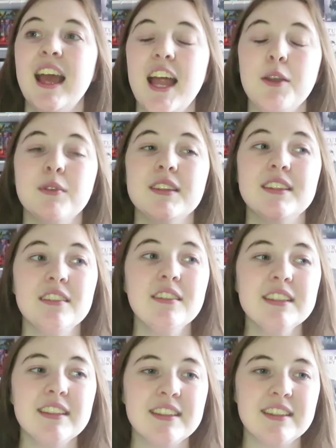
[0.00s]
anyway, the
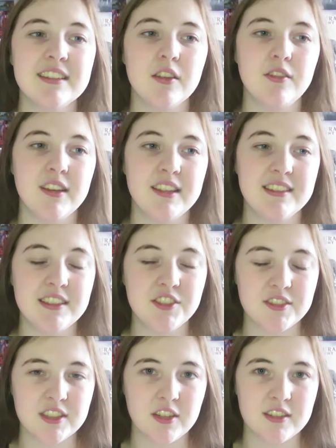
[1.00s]
series itself is an
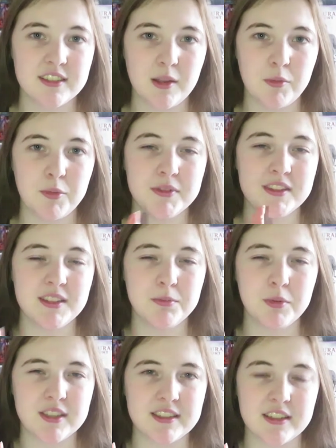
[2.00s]
interesting concept, but this
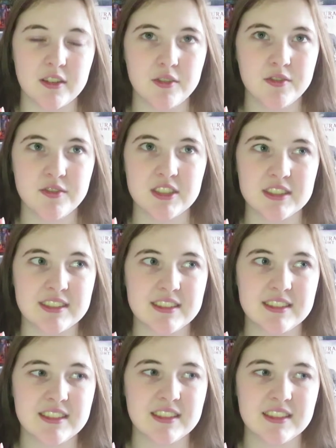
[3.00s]
book itself,
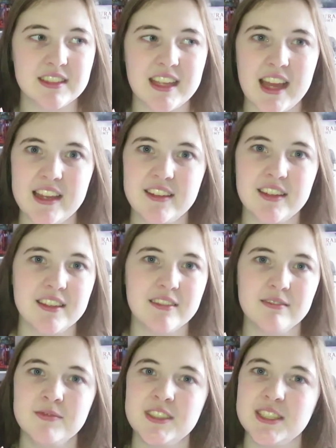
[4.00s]
just the
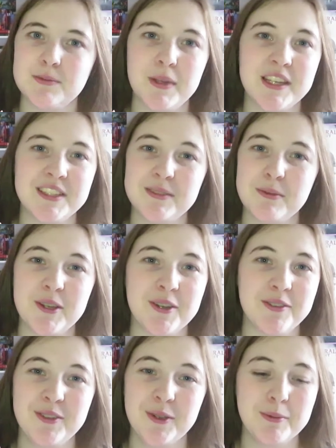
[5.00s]
ending just pissed me
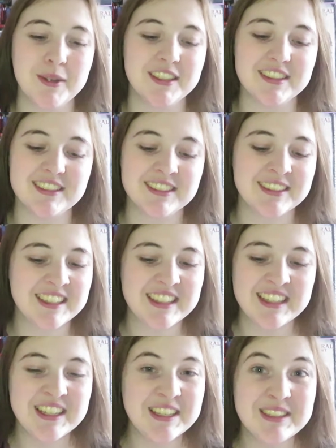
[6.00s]
off so much.
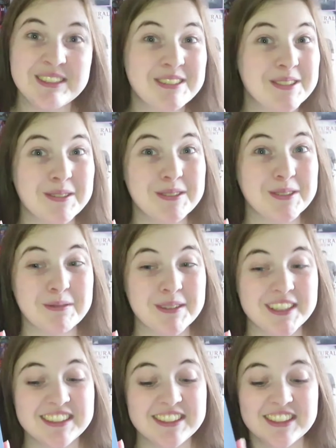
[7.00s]
So
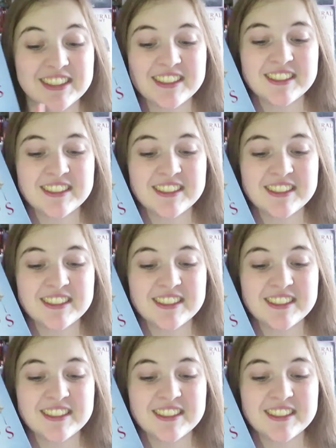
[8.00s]
much.